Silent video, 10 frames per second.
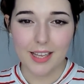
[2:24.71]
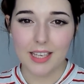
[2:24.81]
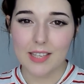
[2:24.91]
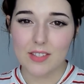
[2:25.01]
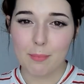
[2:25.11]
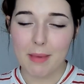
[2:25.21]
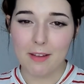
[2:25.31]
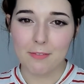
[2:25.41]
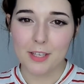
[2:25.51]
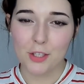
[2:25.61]
It leaves a
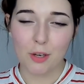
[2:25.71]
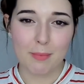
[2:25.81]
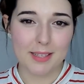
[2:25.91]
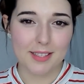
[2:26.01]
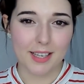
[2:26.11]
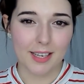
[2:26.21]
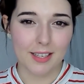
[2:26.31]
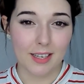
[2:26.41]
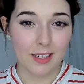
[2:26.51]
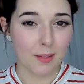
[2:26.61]
matte finish on my
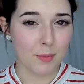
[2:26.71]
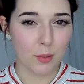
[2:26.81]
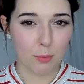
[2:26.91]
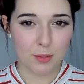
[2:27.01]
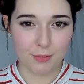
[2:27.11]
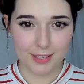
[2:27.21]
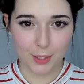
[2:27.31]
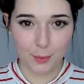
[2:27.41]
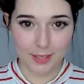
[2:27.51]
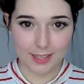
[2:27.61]
skin and it absorbs
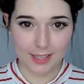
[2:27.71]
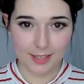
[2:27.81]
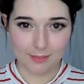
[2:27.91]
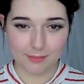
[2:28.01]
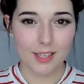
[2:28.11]
really quickly.